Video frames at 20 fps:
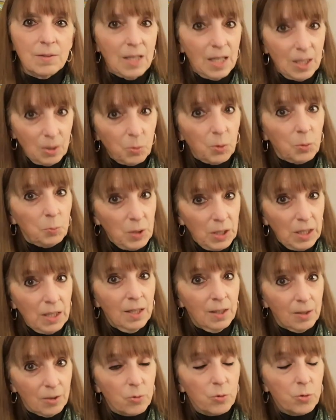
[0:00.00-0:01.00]
It will
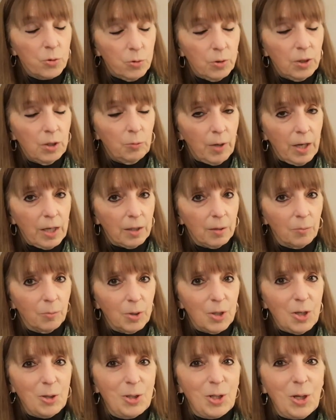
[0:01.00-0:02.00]
be truly random
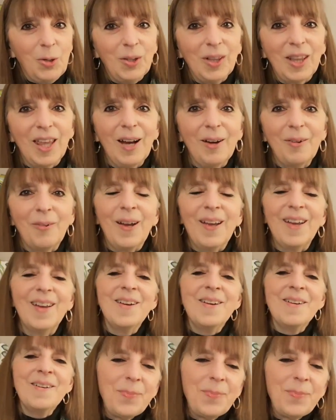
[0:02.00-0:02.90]
when you do it that way.